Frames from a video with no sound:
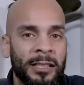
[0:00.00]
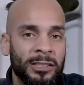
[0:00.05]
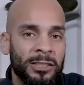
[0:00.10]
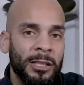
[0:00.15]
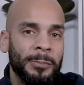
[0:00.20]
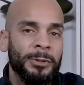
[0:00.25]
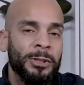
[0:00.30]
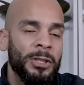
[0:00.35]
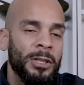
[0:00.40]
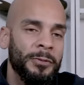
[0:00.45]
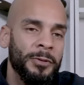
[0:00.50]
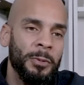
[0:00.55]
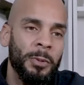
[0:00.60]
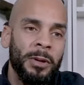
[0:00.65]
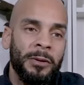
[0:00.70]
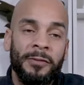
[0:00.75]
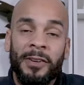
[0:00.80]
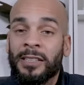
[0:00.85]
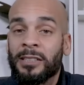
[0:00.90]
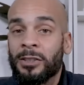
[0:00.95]
it, and then it's up to you if you
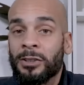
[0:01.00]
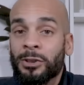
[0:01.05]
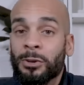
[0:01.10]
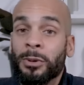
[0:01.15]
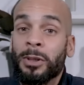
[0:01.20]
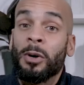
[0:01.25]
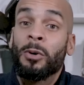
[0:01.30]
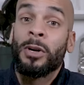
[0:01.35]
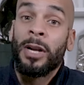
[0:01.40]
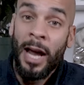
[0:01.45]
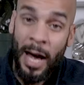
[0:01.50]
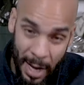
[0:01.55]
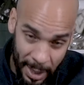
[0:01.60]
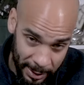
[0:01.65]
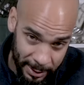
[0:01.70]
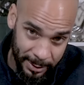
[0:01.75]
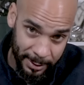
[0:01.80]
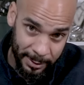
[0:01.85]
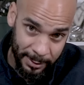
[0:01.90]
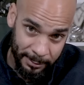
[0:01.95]
want to invest into it or
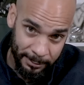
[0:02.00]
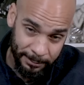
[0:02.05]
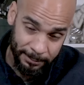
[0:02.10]
not.